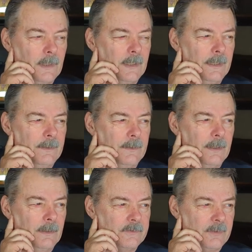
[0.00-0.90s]
And
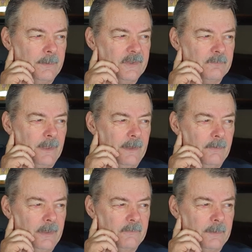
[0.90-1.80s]
uh, somebody, I
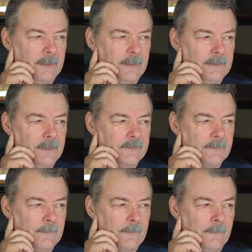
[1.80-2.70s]
heard it explained like this.